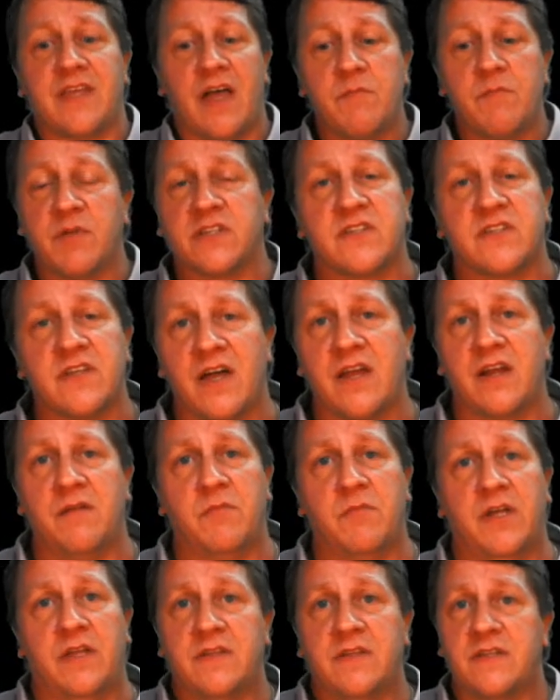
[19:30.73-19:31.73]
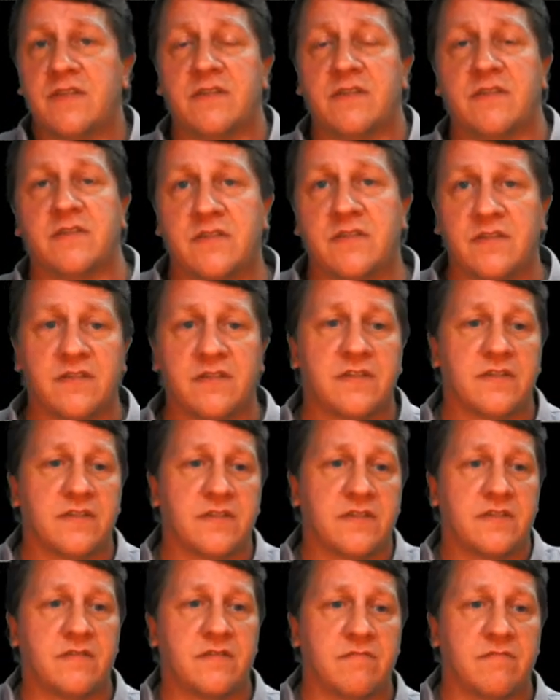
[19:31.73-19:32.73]
I'm excited, man. This
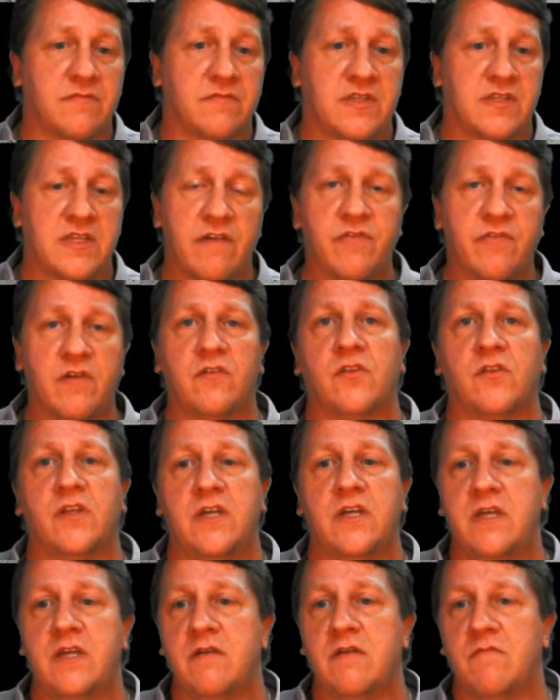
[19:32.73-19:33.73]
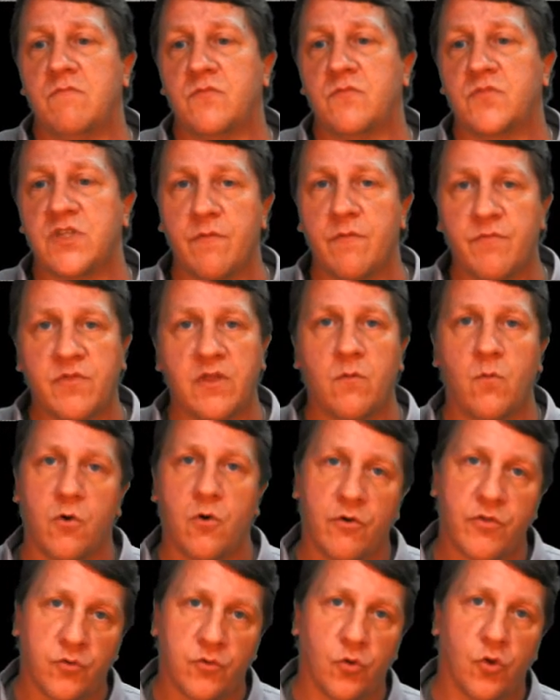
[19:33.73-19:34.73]
is definitely something
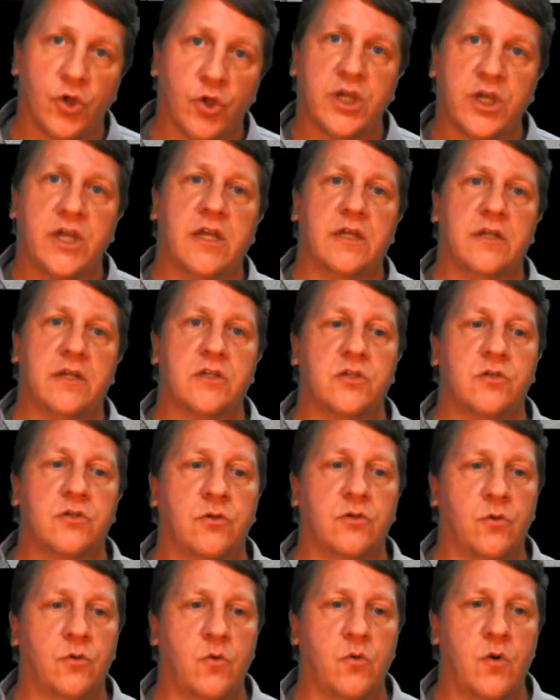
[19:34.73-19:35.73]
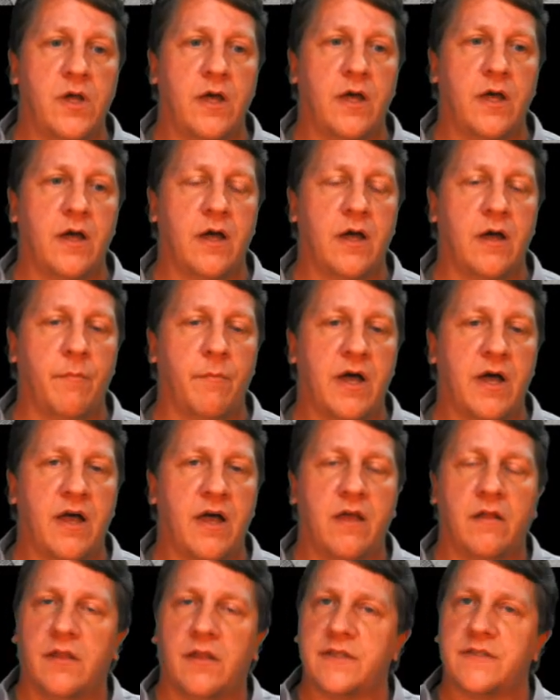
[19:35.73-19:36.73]
worth looking into. Like
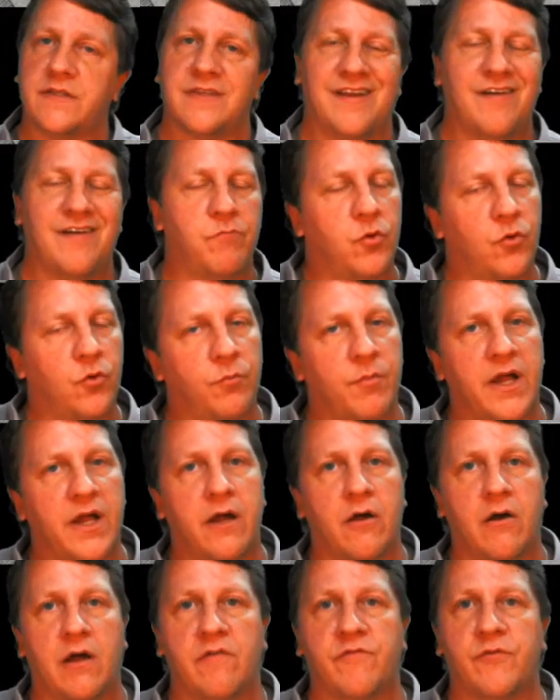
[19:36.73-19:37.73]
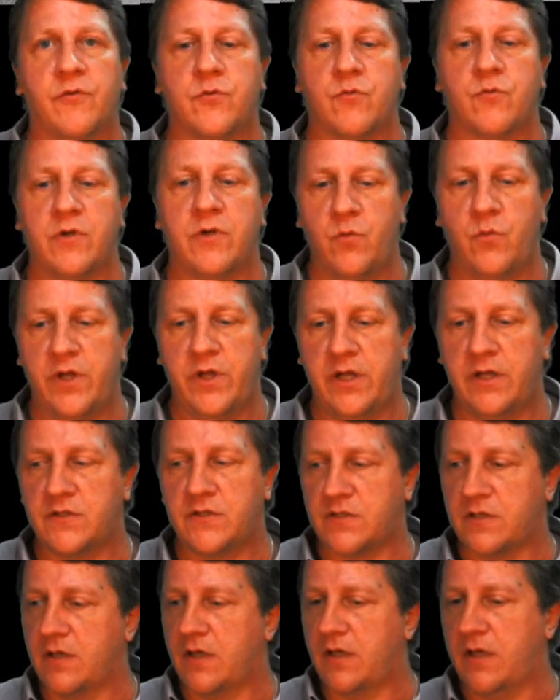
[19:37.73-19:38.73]
I said, I pulled my hair out for 3
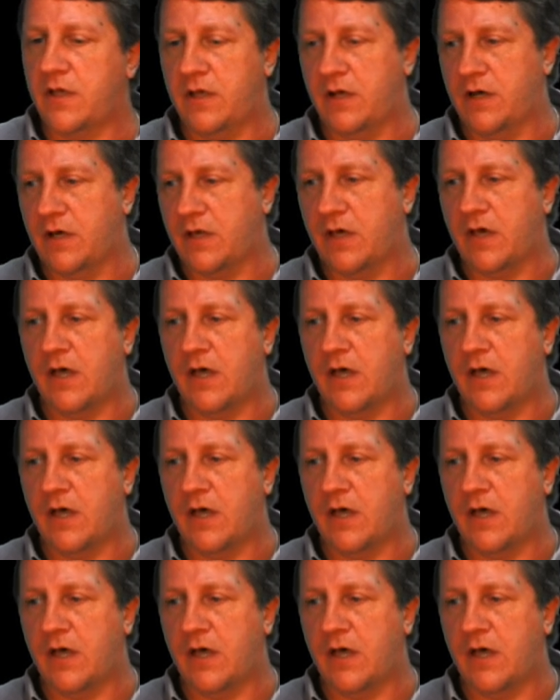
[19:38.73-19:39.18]
weeks, and